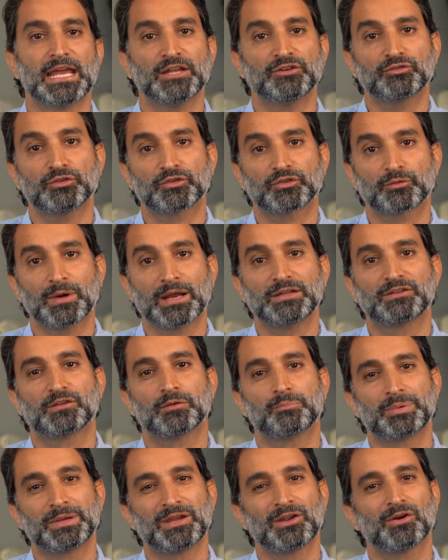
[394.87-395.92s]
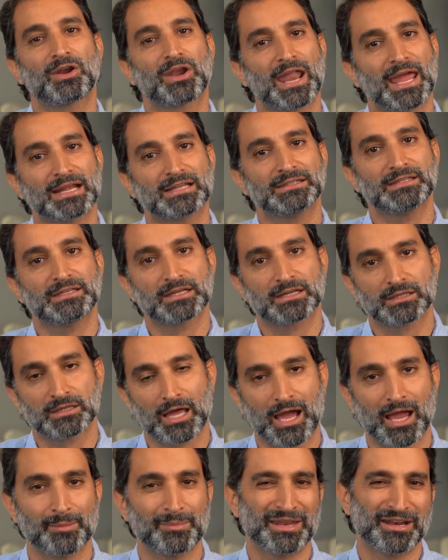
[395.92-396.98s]
interest rates appear likely to
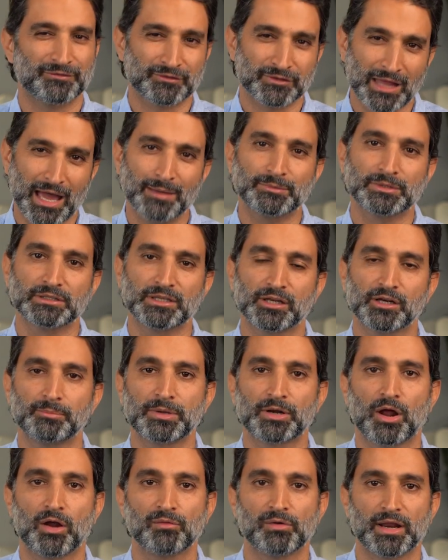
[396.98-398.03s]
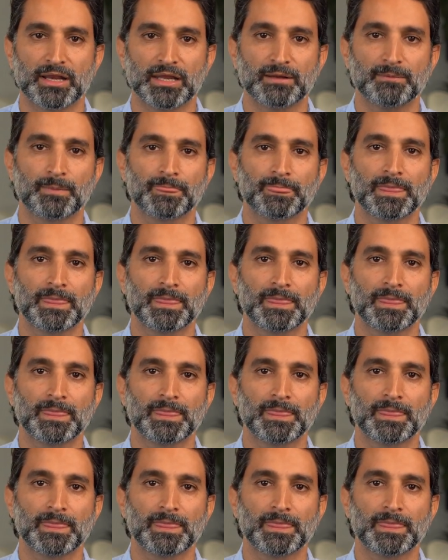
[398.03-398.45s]
climb and have climbed a little bit already,